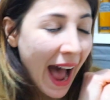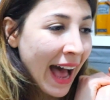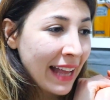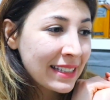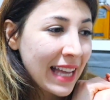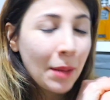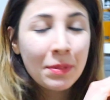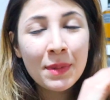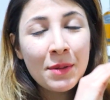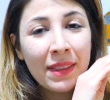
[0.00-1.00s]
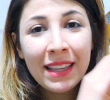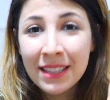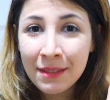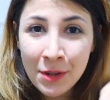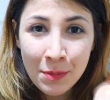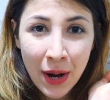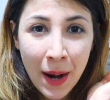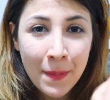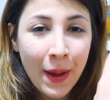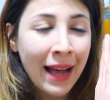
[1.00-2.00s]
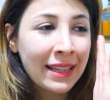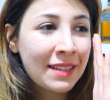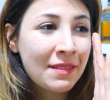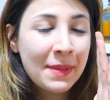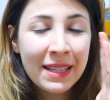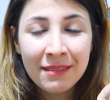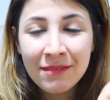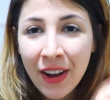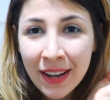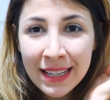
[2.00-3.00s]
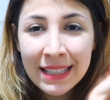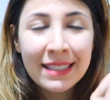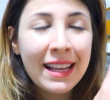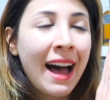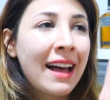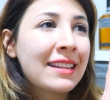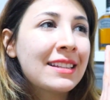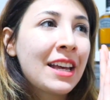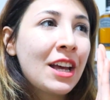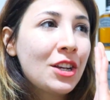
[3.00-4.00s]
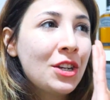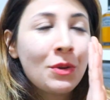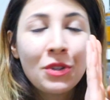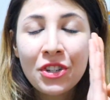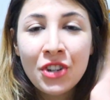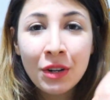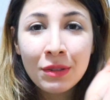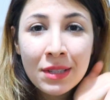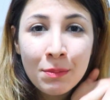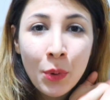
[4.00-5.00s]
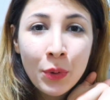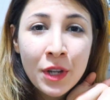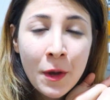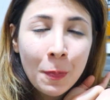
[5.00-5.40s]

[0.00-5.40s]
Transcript: and helped me with interview prep and giving me advice and, you know, just general support,